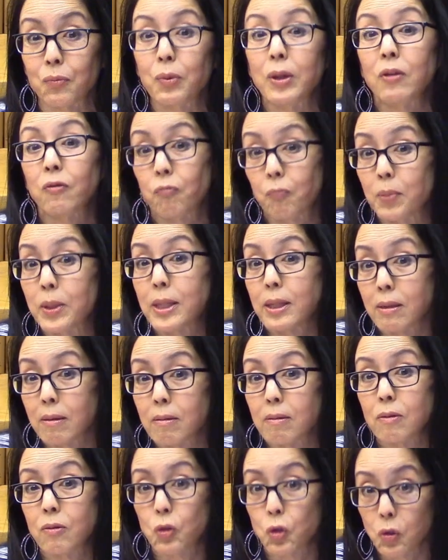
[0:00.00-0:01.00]
We've
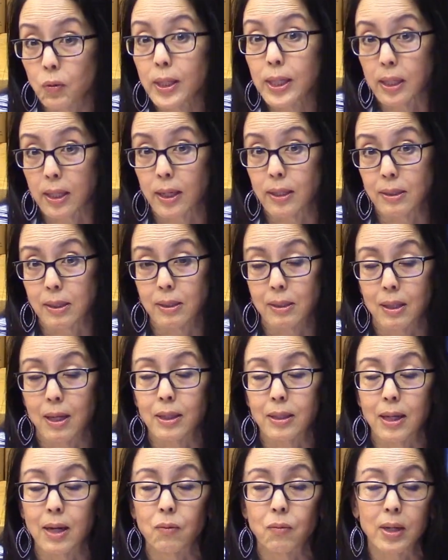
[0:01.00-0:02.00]
been doing cases
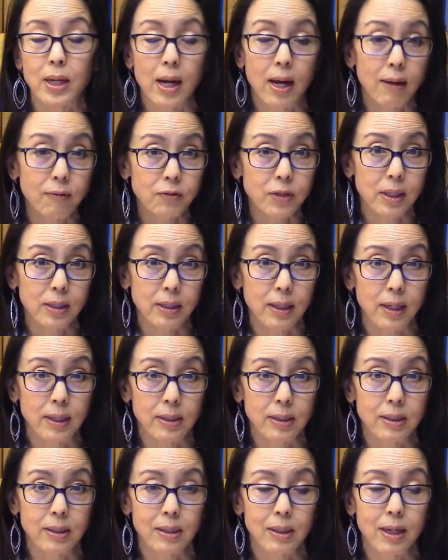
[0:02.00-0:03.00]
like that. We have done
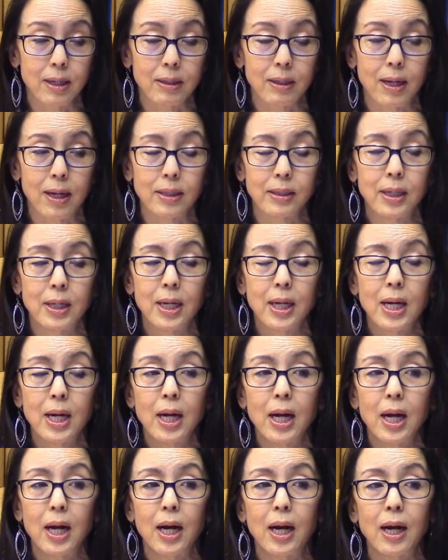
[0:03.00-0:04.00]
cases like that.
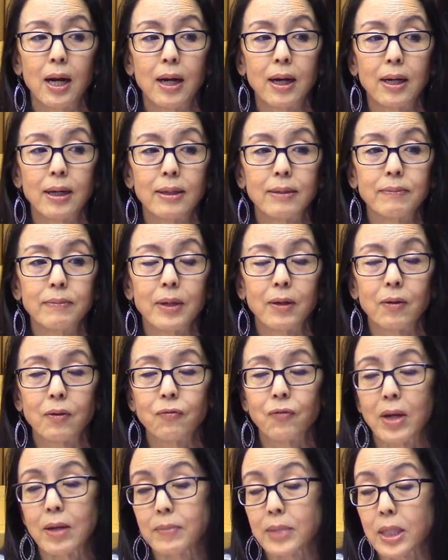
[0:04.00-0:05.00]

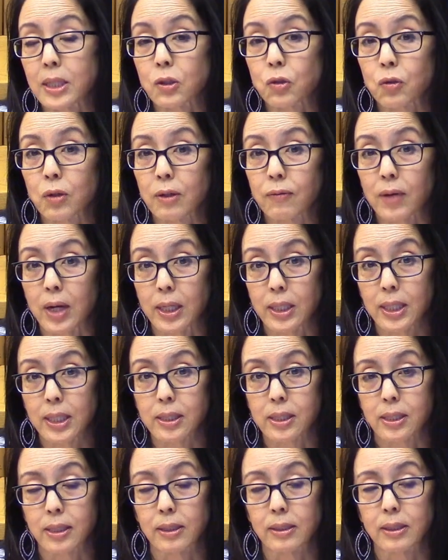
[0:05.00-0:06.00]
Family history of
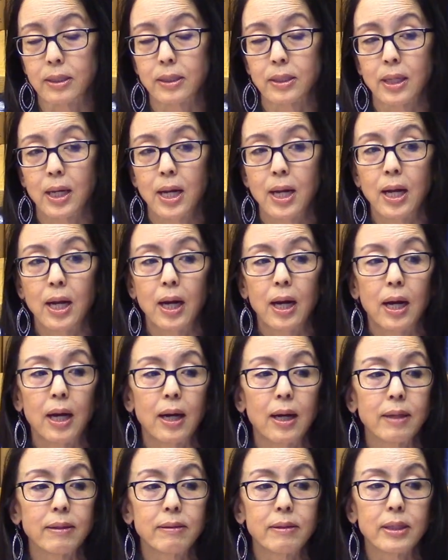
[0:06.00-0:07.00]
Huntington's.
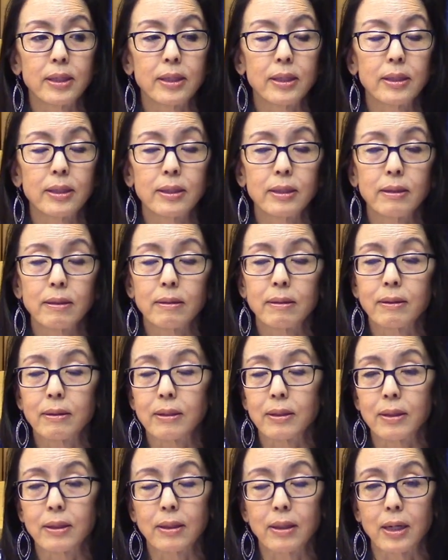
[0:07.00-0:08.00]

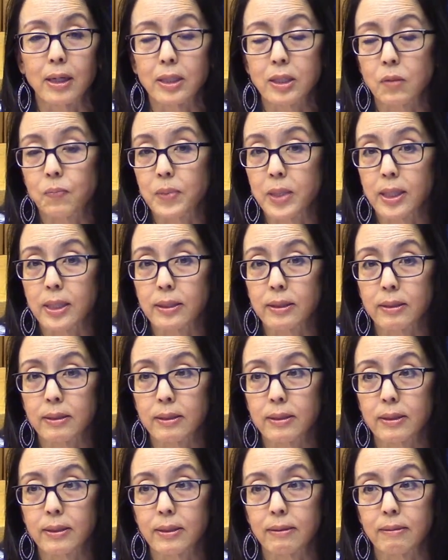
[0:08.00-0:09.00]
The
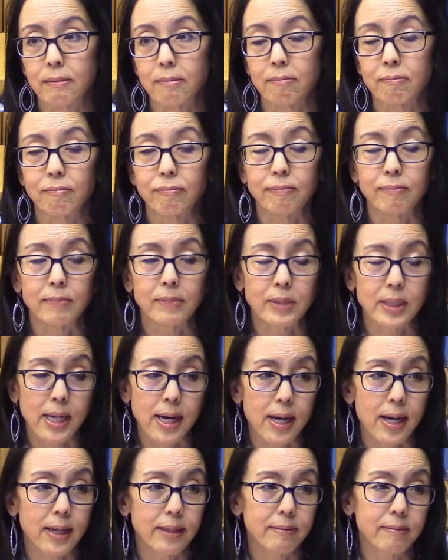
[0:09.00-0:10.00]
husband's
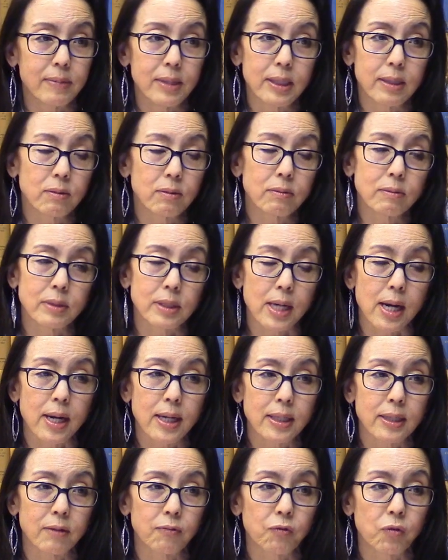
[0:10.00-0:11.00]
dad,
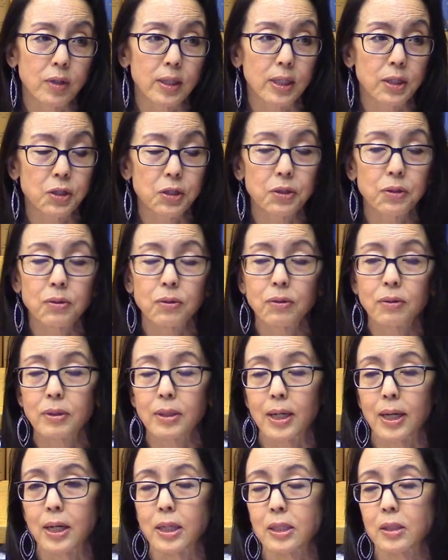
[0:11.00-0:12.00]
died at 42.
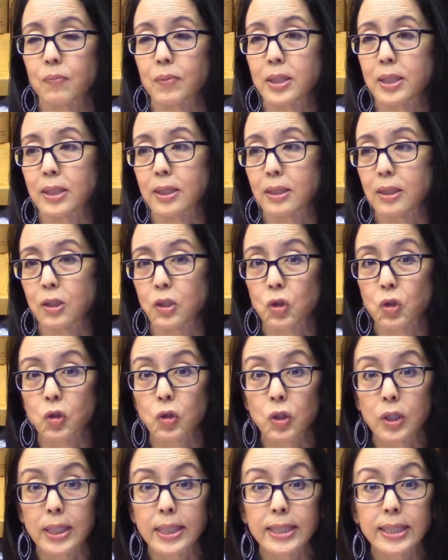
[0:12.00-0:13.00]
The husband's in his
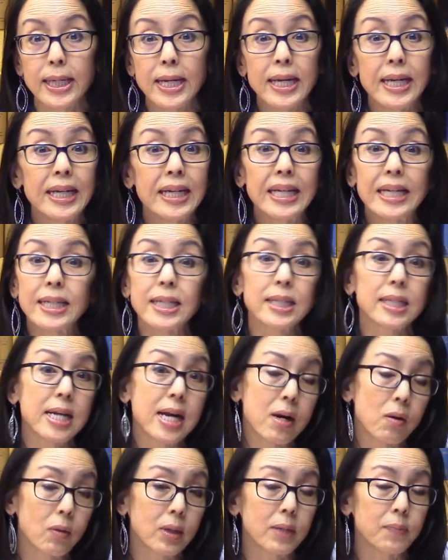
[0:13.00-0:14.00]
30s. He does
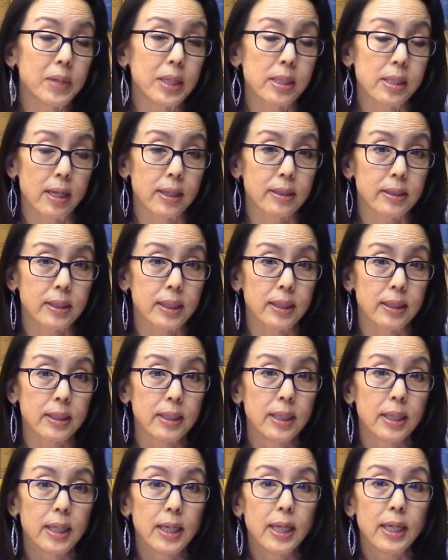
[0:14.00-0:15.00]
not want to be tested.
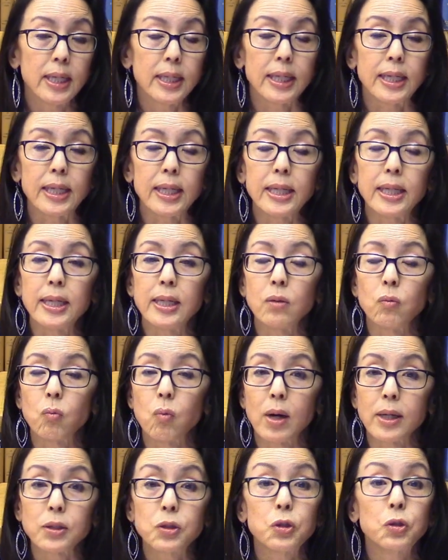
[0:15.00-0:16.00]
He
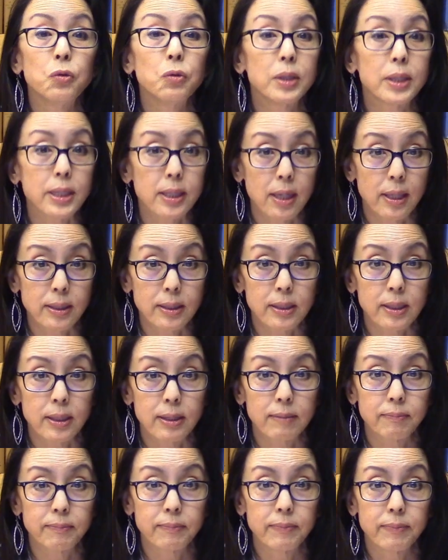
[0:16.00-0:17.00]
wants you to test
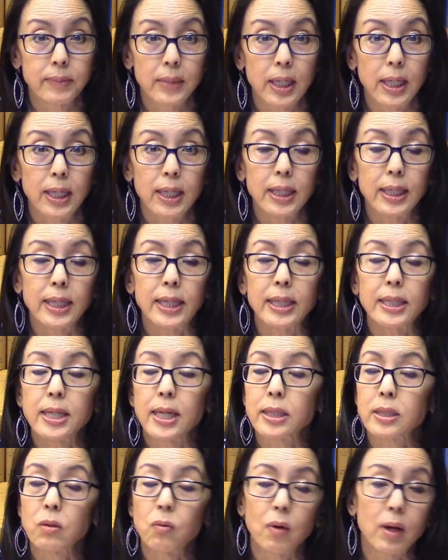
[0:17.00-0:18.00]
him. He
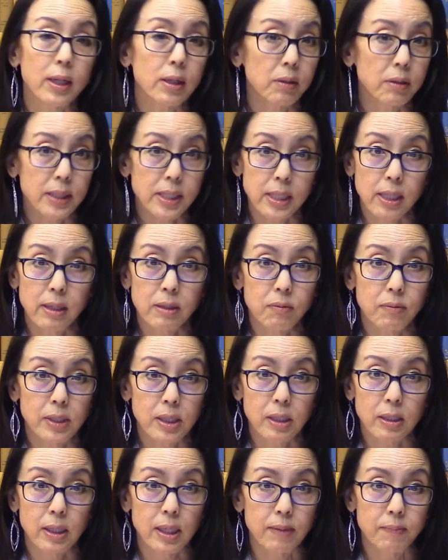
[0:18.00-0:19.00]
doesn't want you to tell
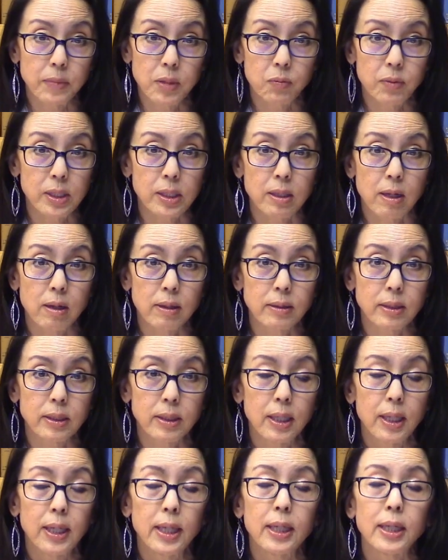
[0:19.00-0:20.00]
him the results.
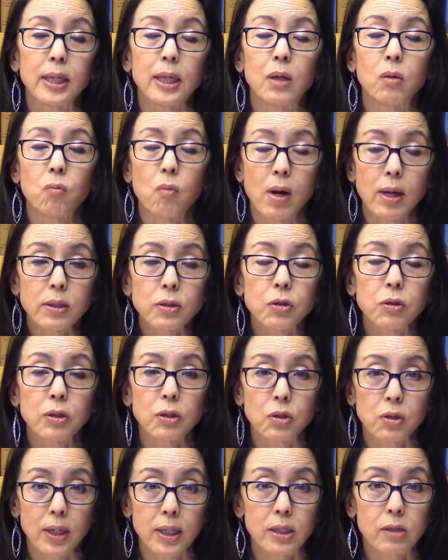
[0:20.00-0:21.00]
He wants you to
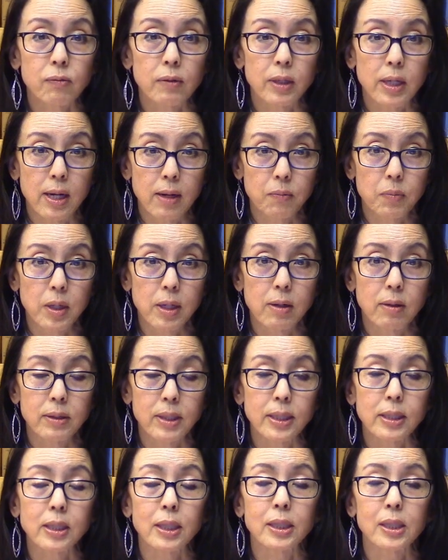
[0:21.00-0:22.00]
transfer an embryo
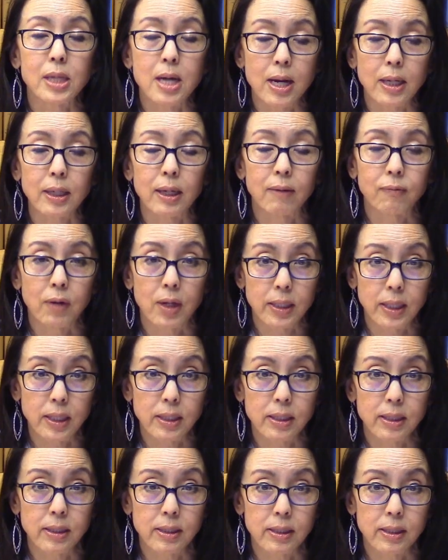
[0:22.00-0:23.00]
that does not have
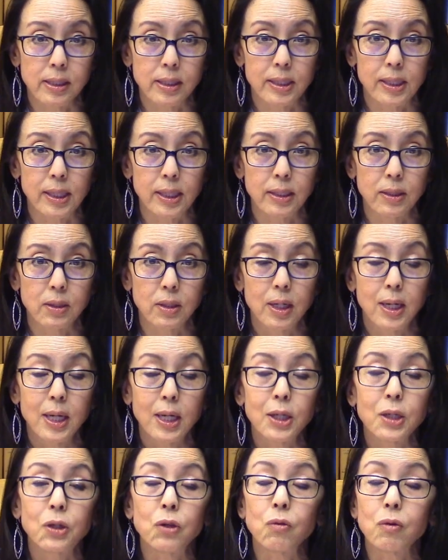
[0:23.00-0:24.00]
Huntington's disease.
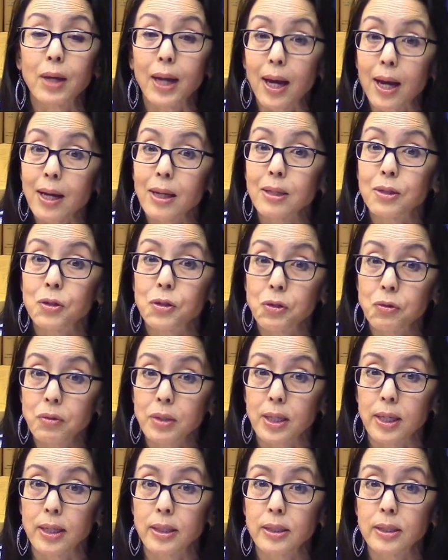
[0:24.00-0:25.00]
You can do
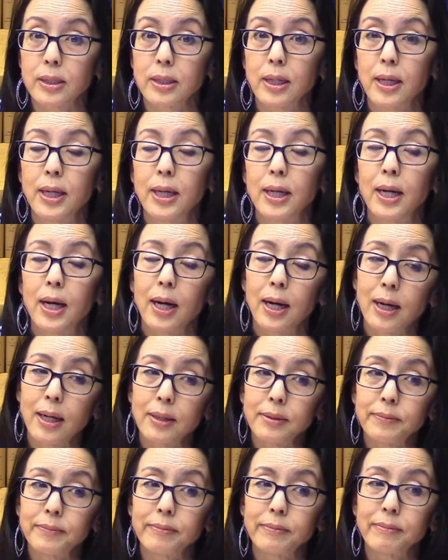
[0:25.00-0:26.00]
this.
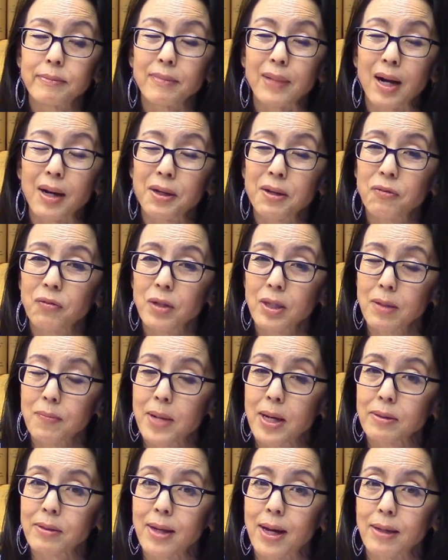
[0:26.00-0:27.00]
How do you feel
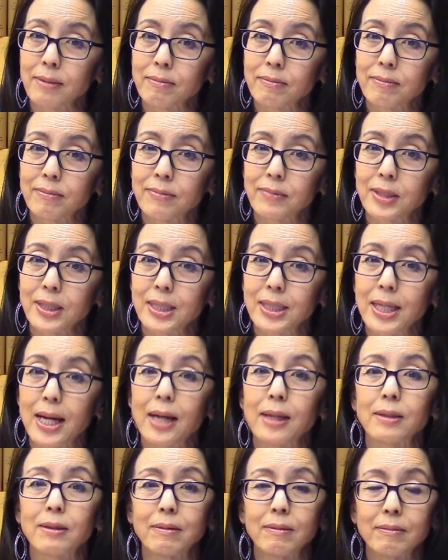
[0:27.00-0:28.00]
about that?
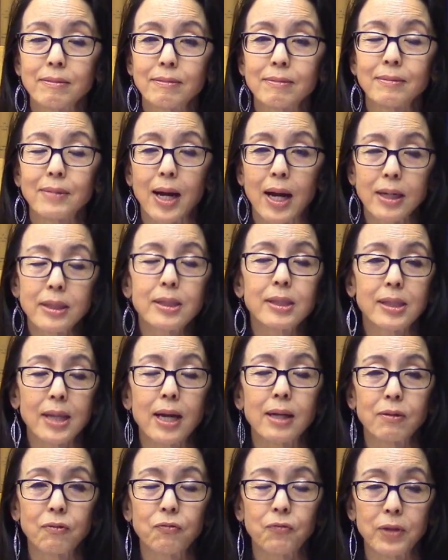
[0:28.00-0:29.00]
How does
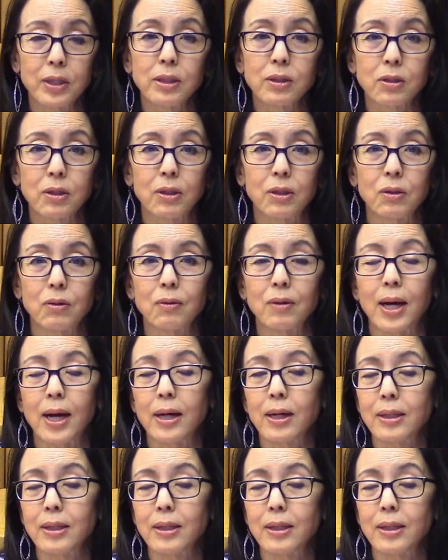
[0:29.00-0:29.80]
that feel to you?